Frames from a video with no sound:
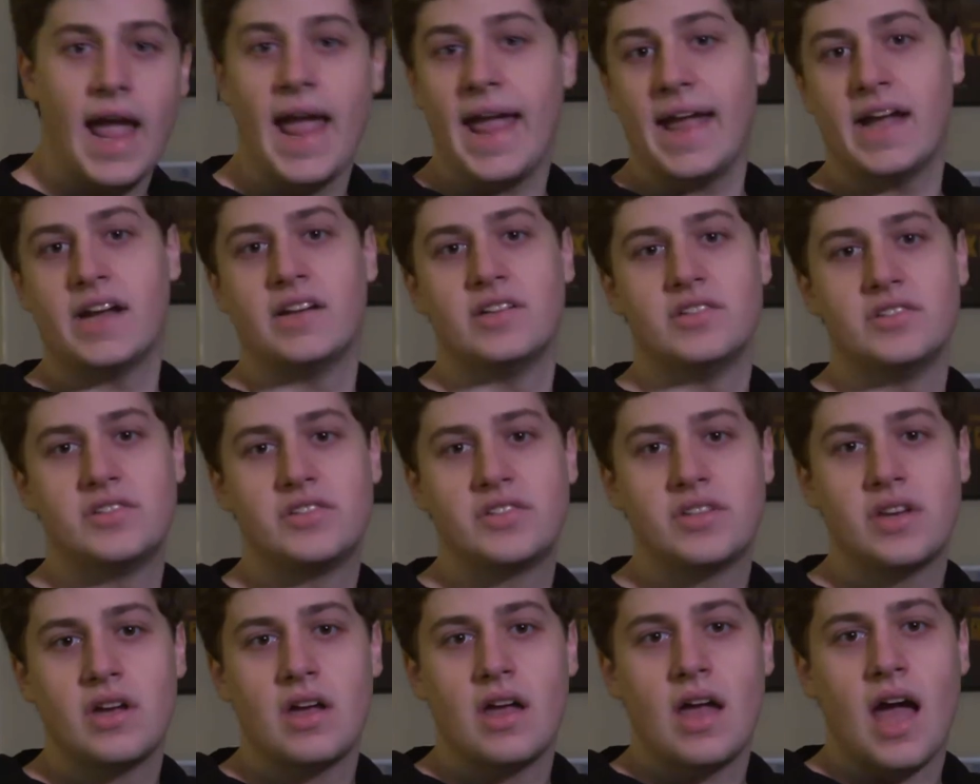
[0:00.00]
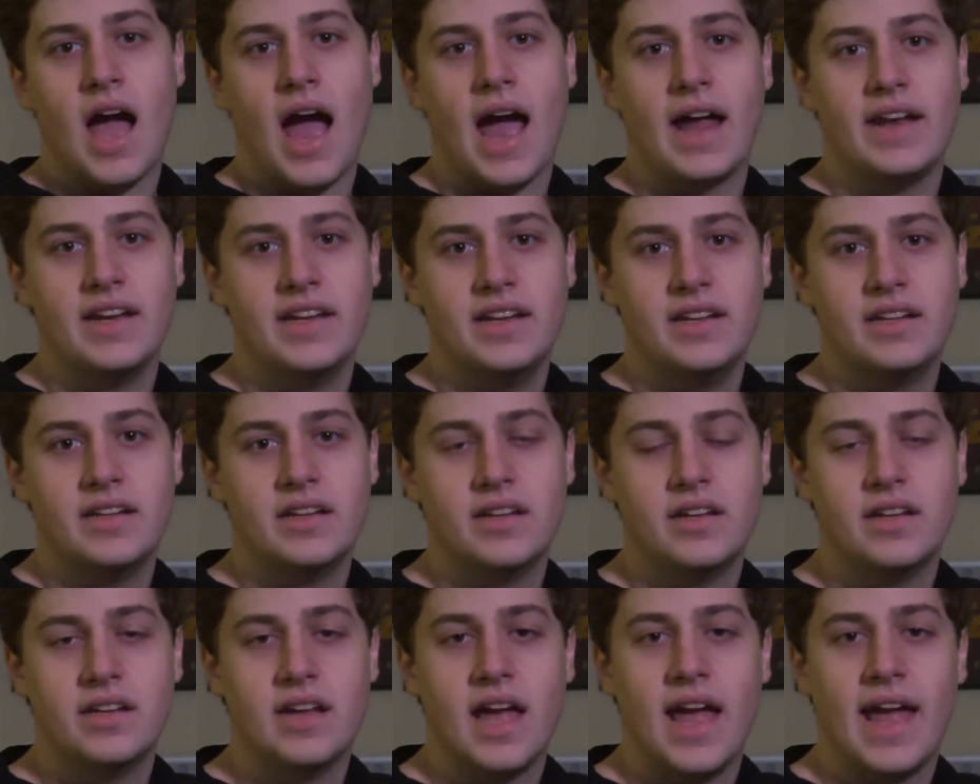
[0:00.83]
and I
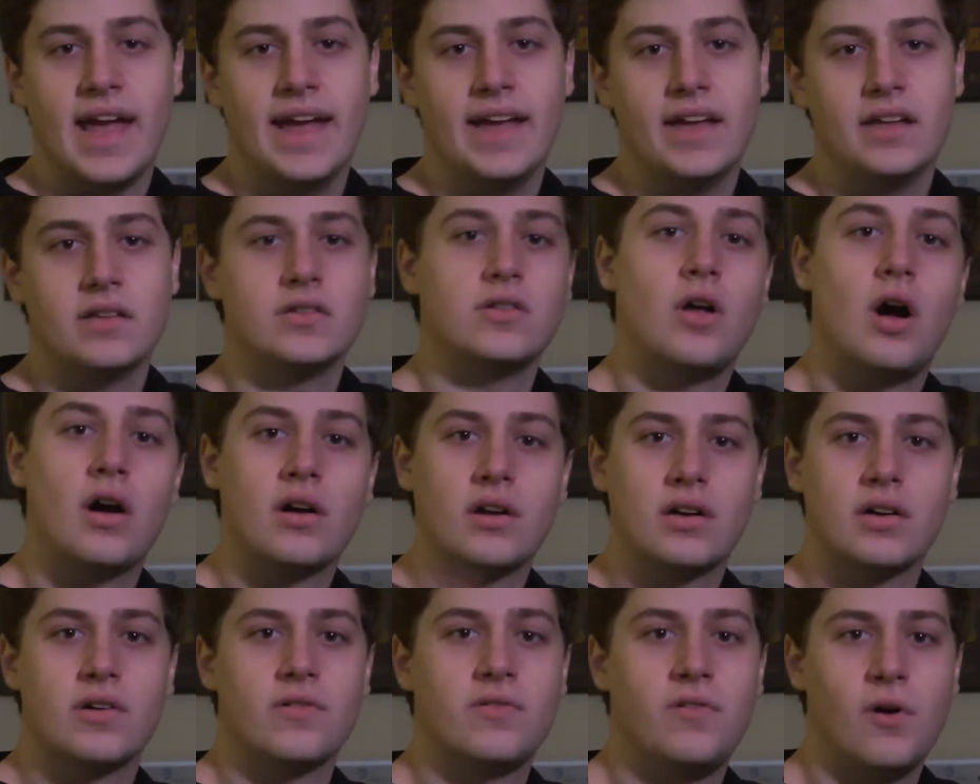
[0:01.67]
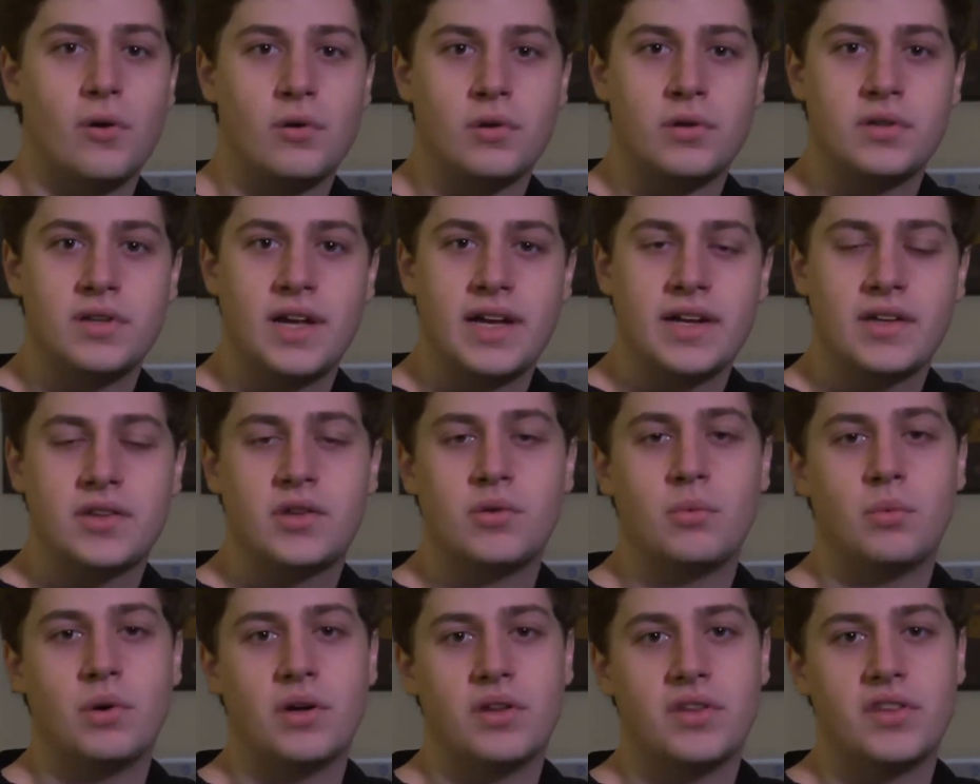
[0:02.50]
needed a longer focal length
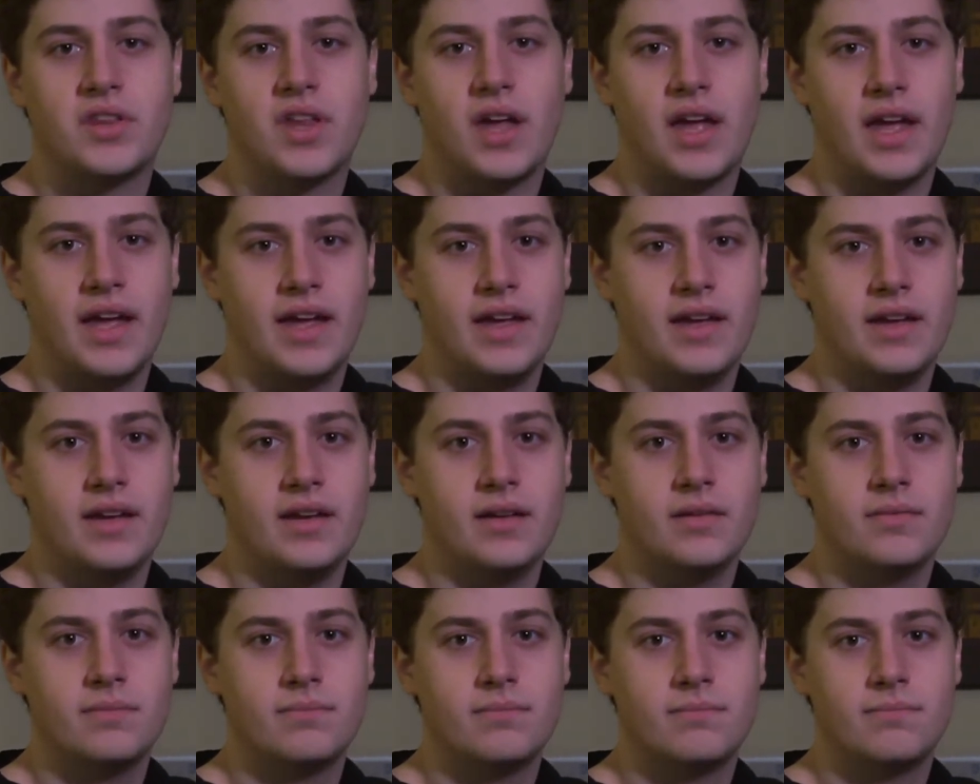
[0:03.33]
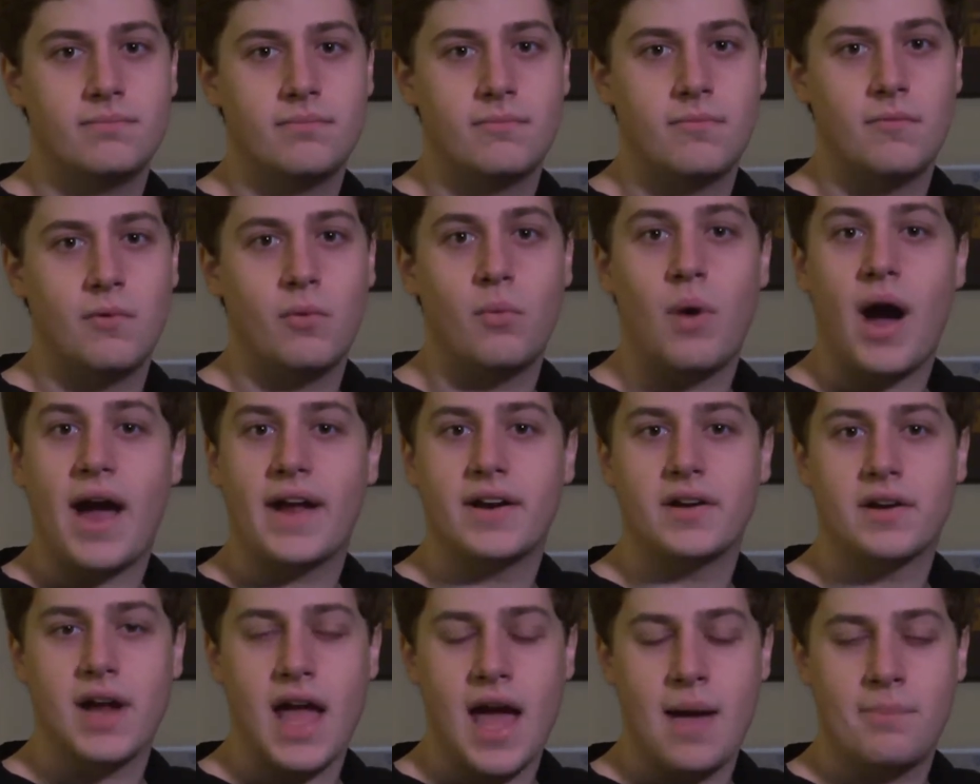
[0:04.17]
with a
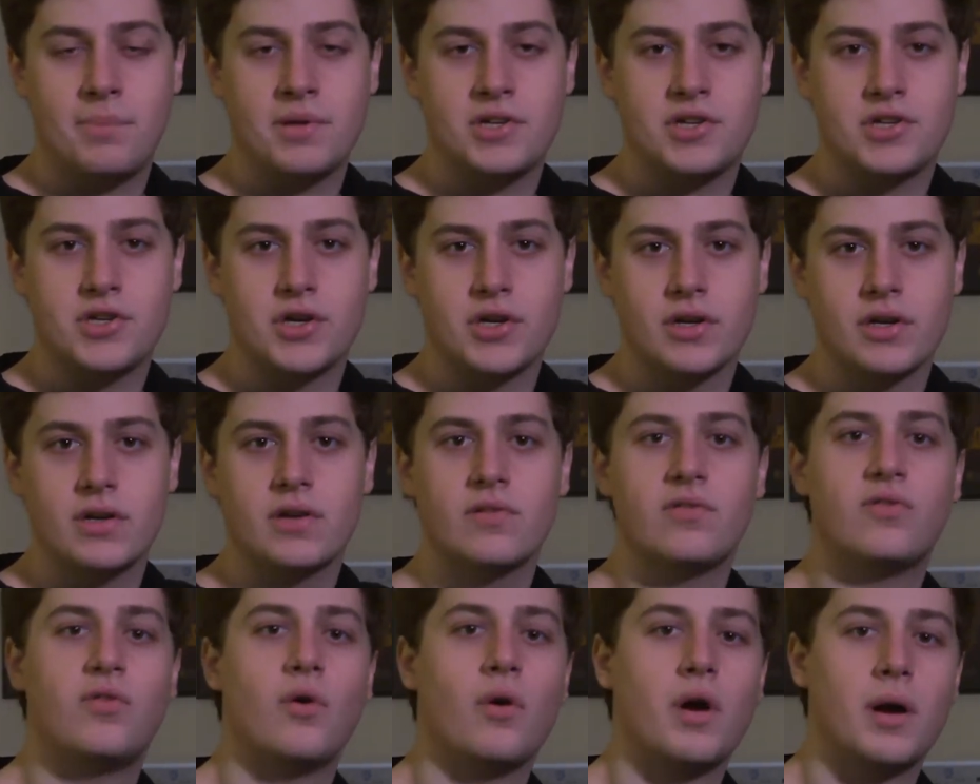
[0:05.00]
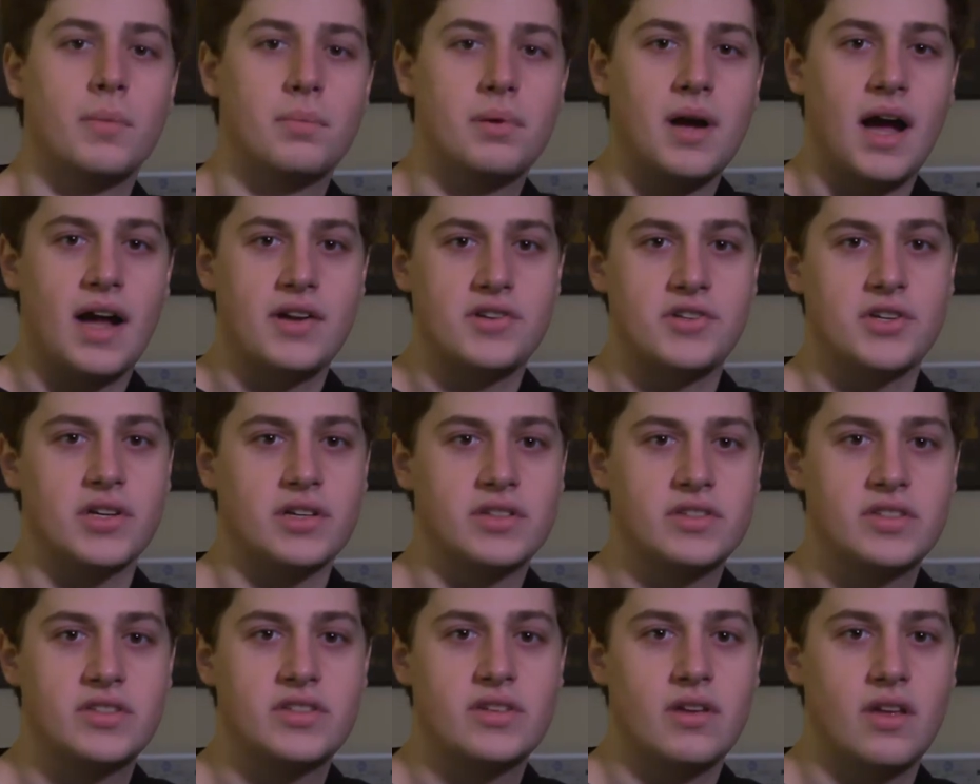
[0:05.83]
wider aperture for a
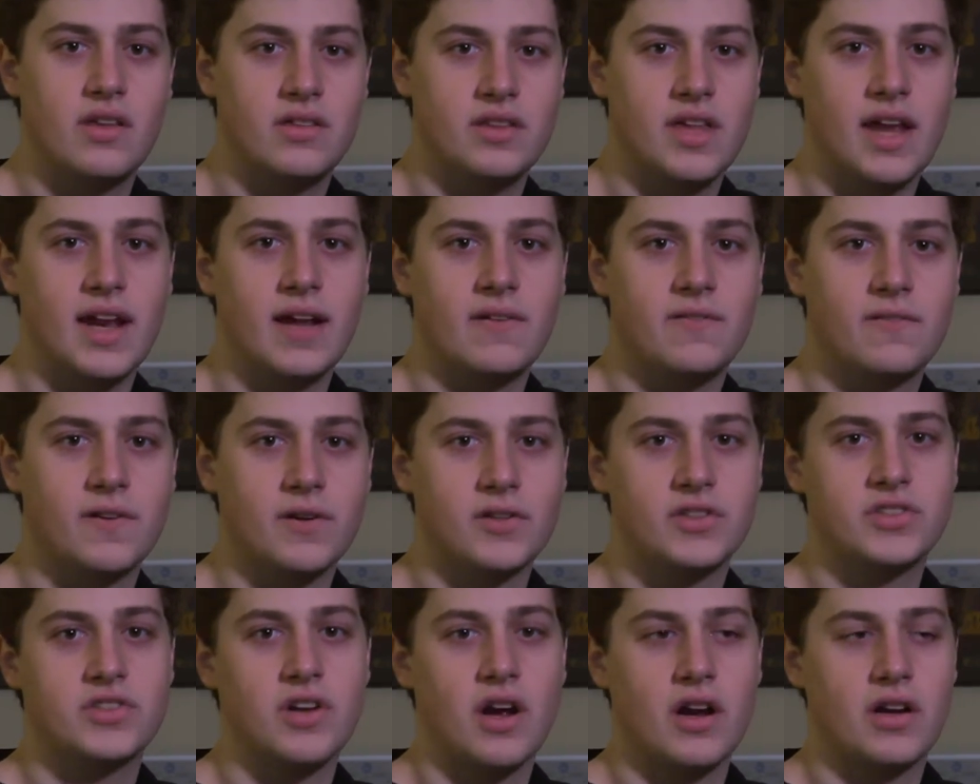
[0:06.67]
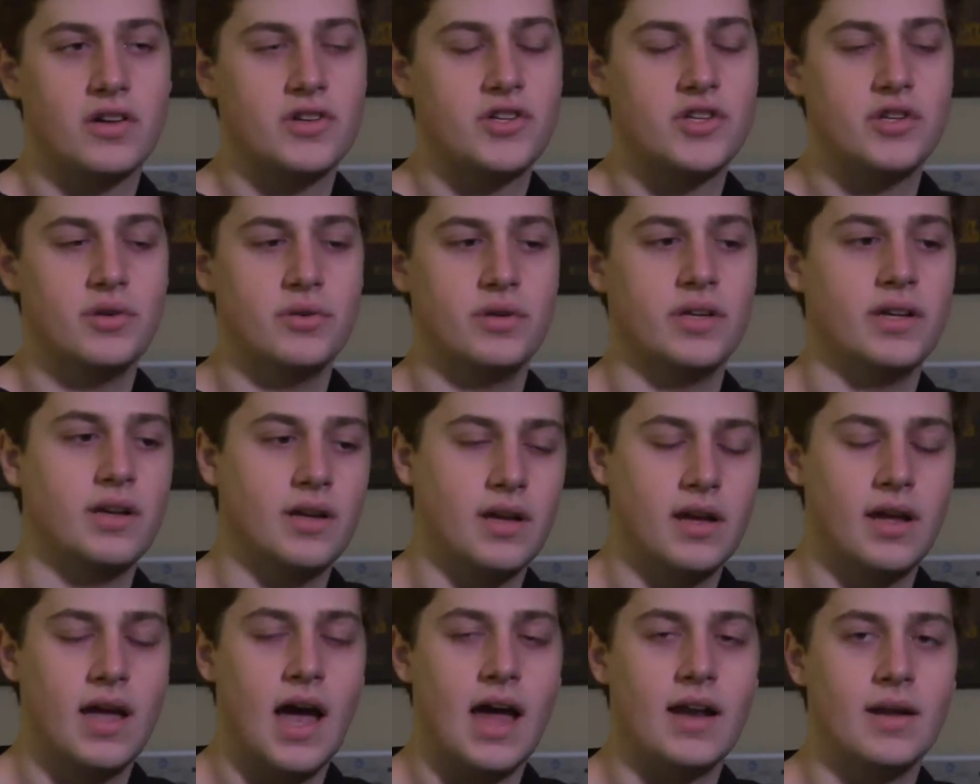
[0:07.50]
project that I first started
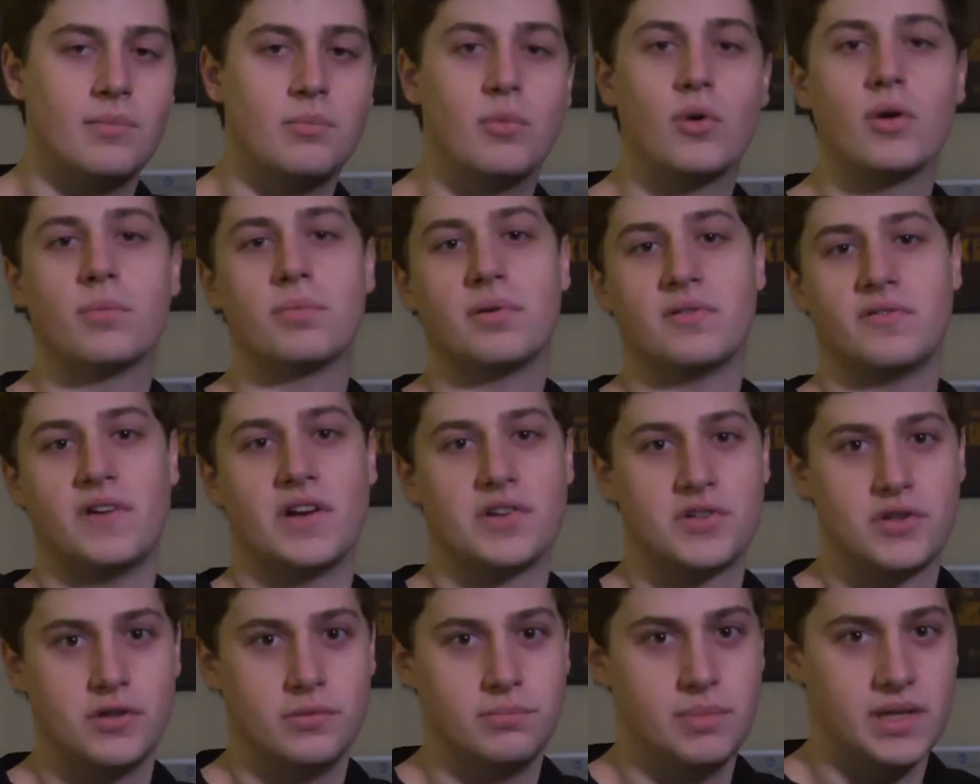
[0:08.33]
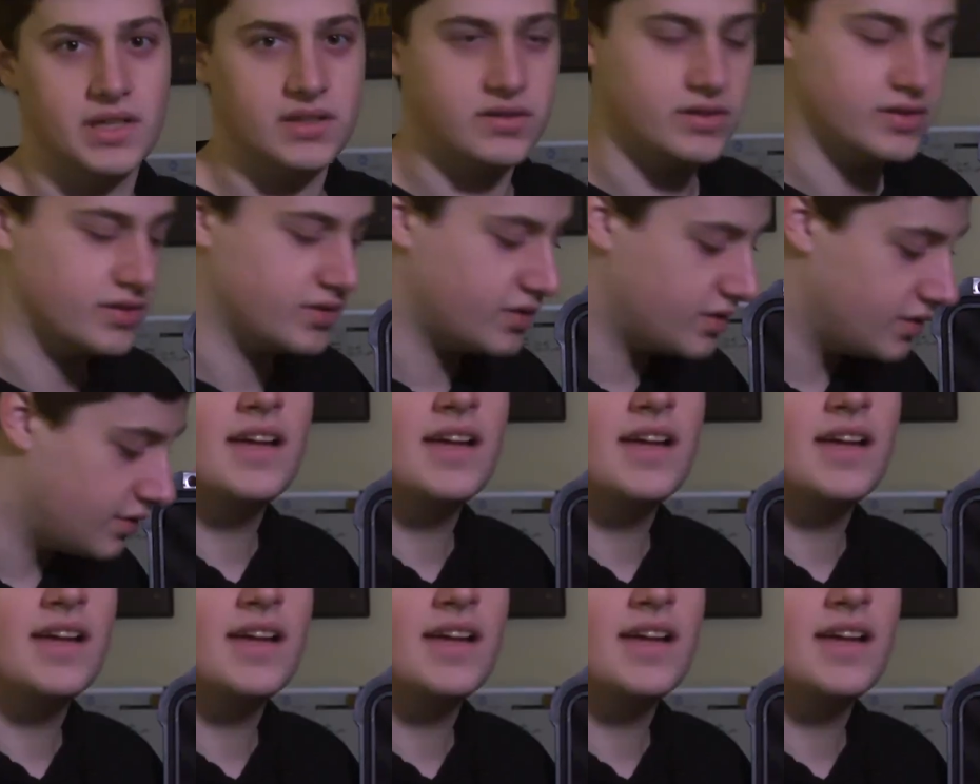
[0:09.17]
shooting on a more professional basis.